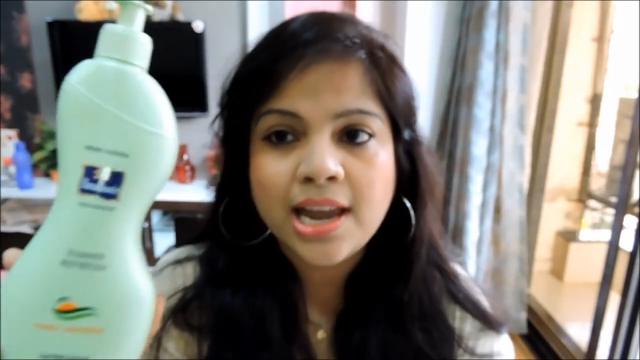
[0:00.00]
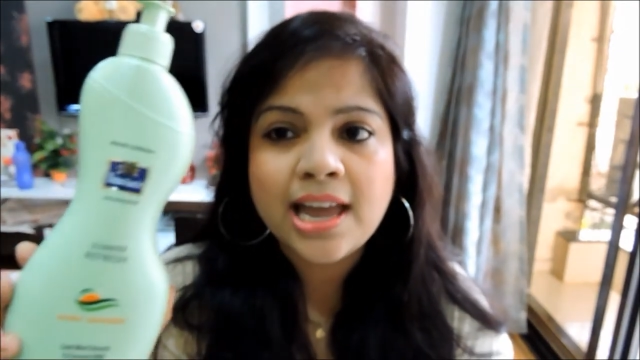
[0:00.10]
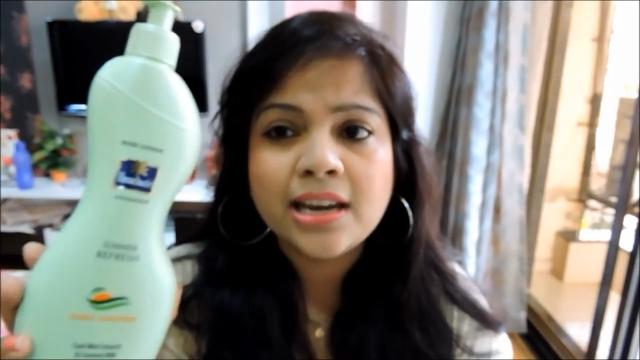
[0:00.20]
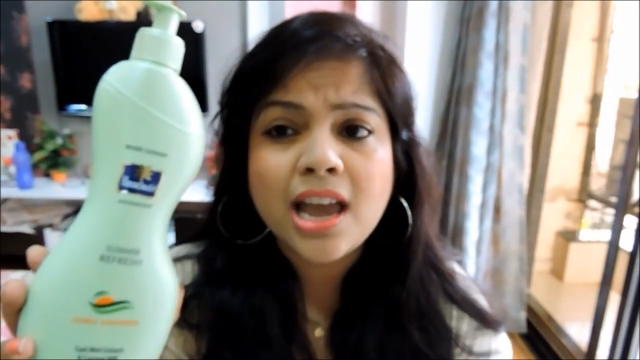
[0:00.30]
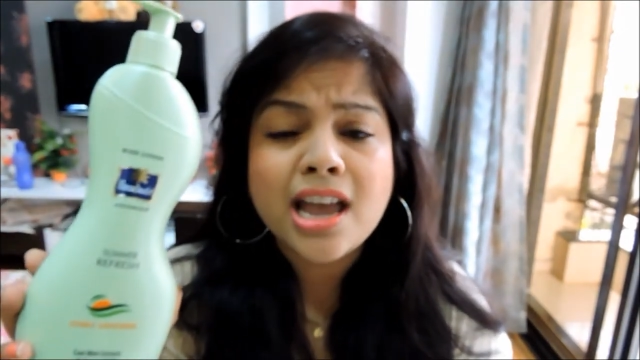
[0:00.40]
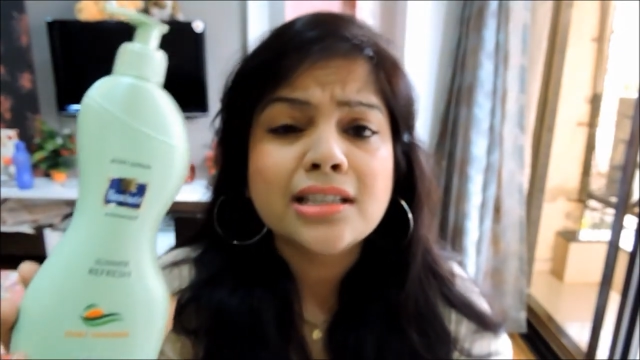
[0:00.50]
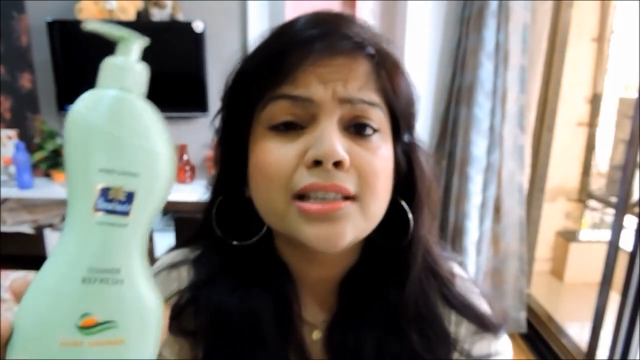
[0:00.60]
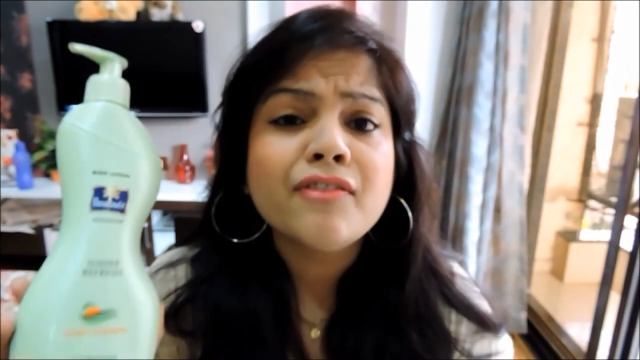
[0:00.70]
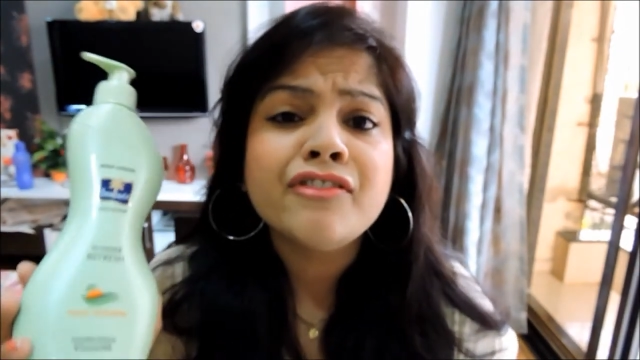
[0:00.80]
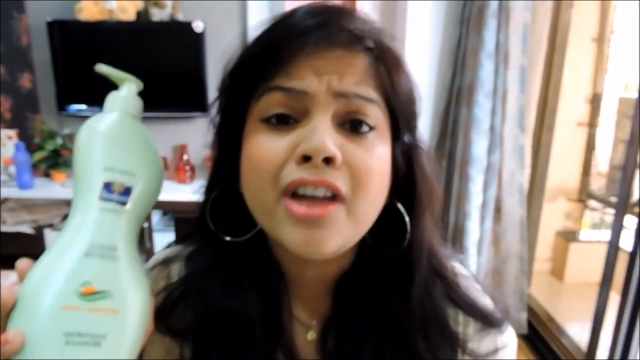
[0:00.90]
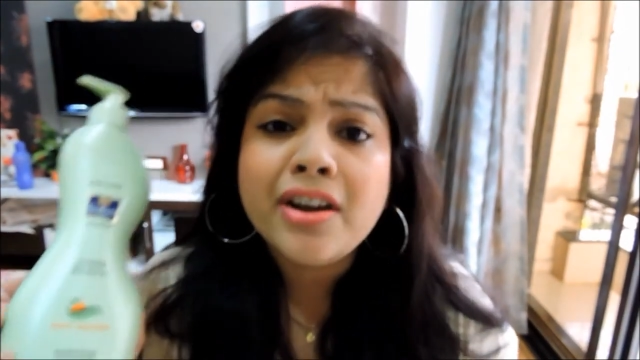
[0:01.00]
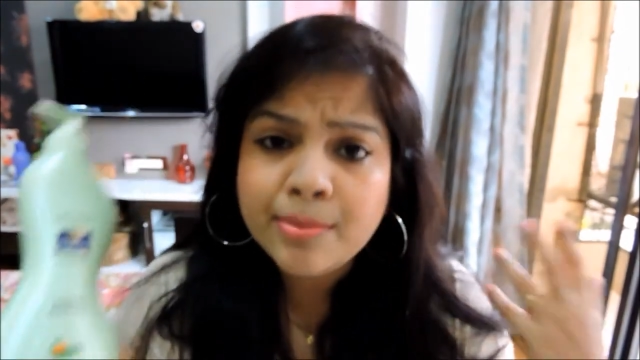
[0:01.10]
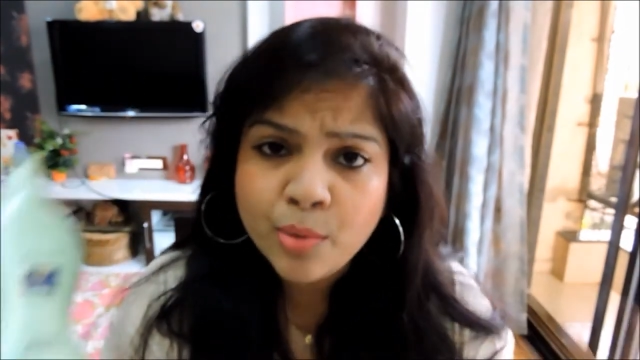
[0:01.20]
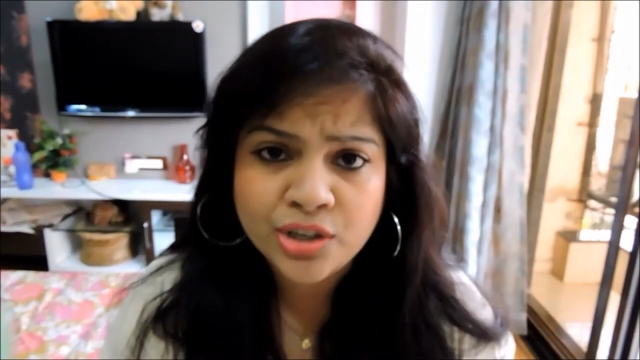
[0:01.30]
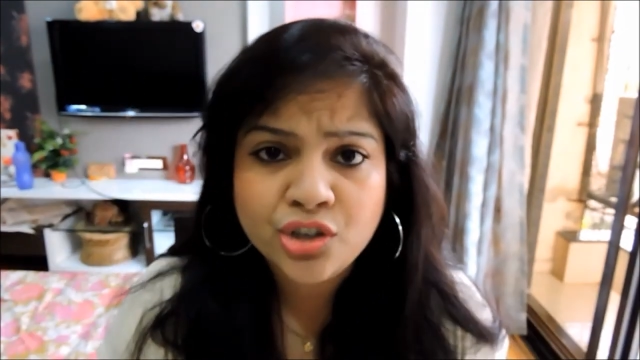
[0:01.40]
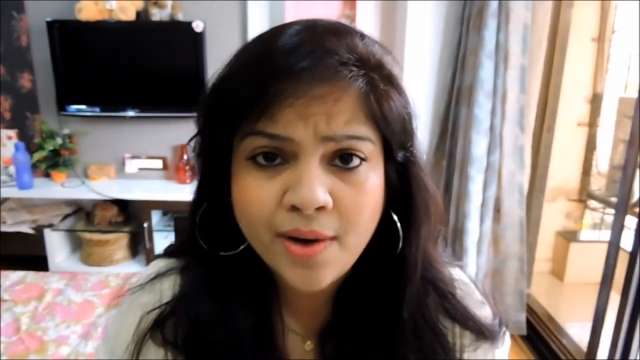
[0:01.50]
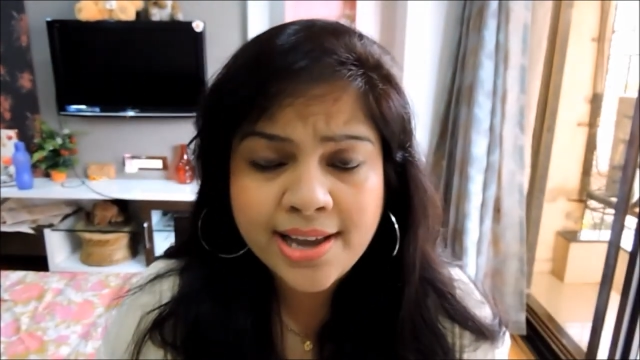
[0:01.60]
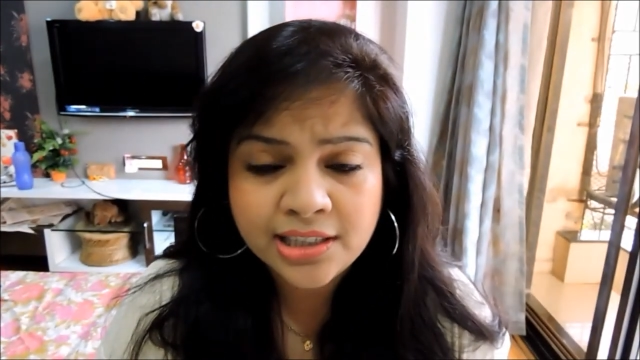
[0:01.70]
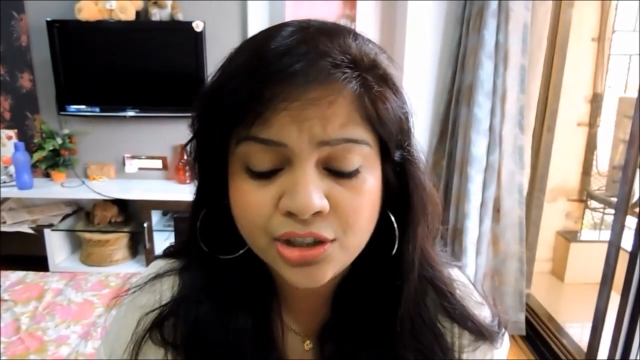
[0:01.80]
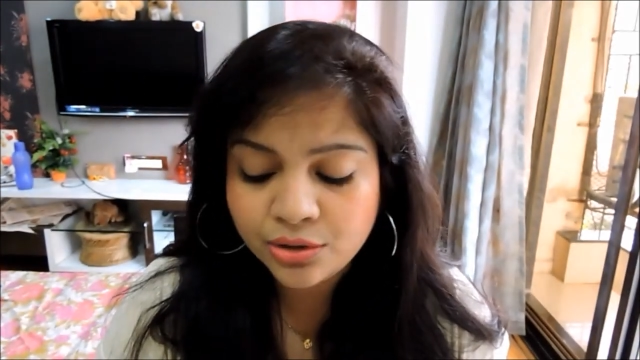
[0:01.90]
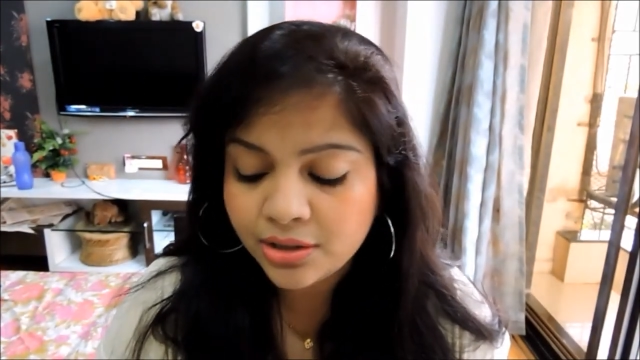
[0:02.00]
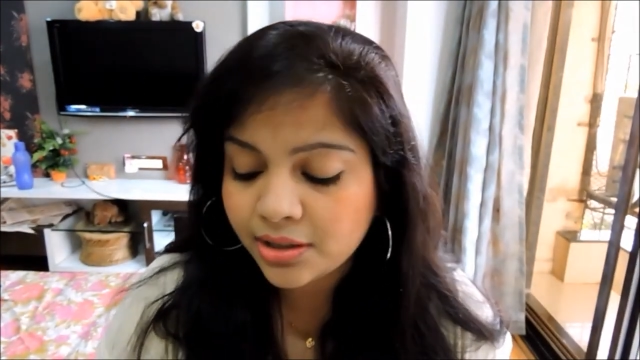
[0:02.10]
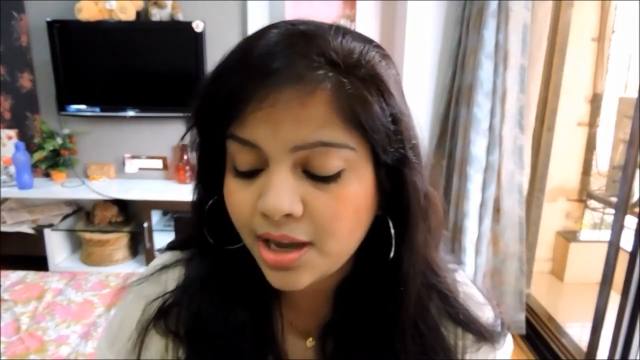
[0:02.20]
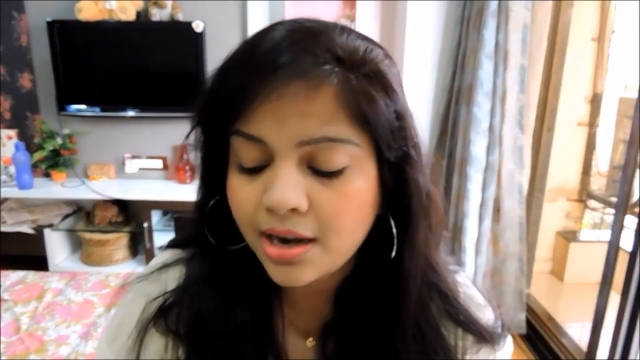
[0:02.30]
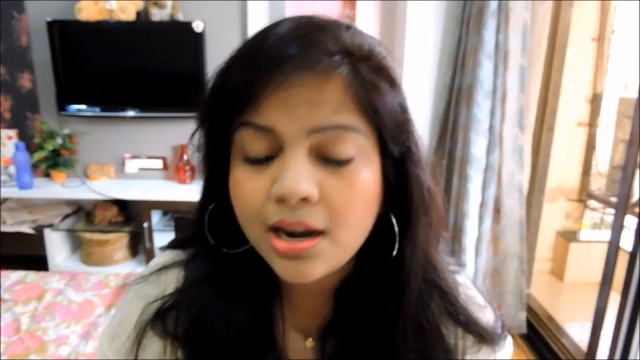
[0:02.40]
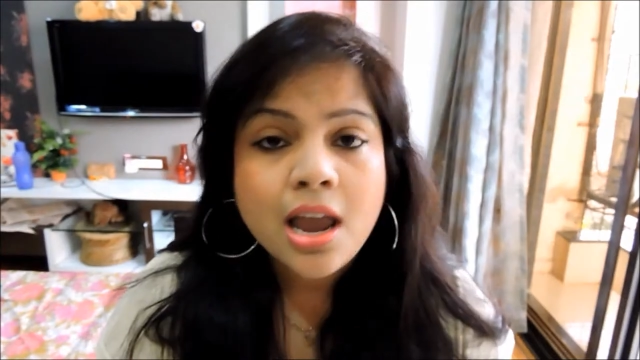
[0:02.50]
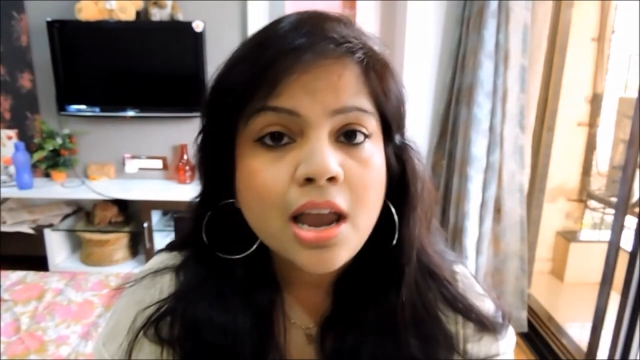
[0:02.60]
It is very moisturizing to the skin.